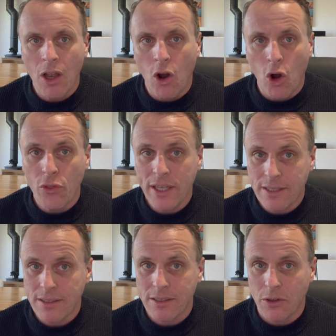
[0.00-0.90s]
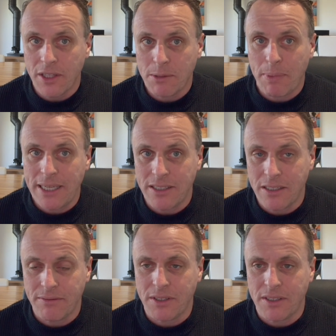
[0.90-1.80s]
on this basis
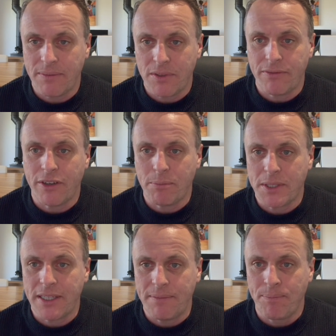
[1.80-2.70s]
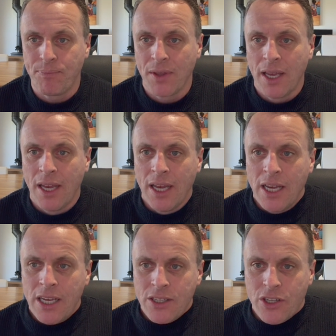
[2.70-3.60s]
of your 75%.
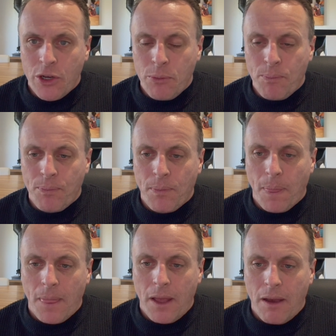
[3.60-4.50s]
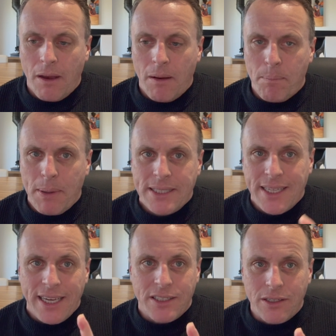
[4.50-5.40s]
So best
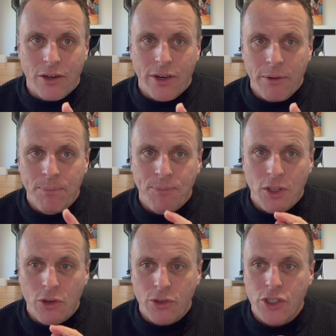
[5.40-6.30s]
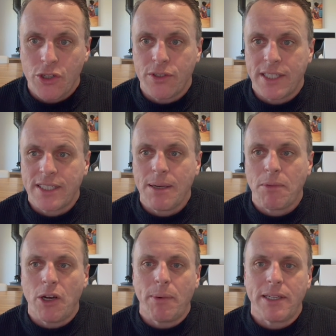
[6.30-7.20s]
case scenario, your insurers accept
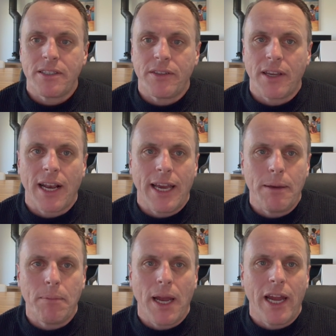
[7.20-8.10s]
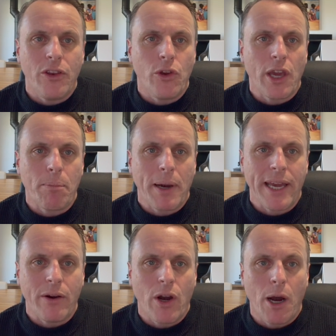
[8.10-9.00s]
liability on the claim and you get
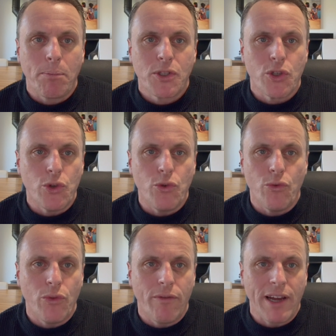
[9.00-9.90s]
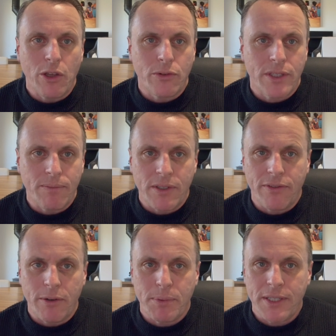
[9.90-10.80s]
payout up to the value of
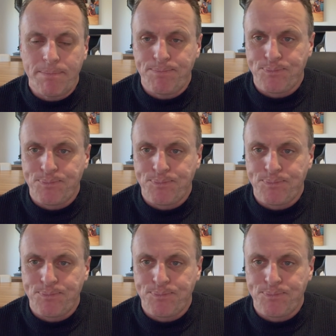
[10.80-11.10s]
75%.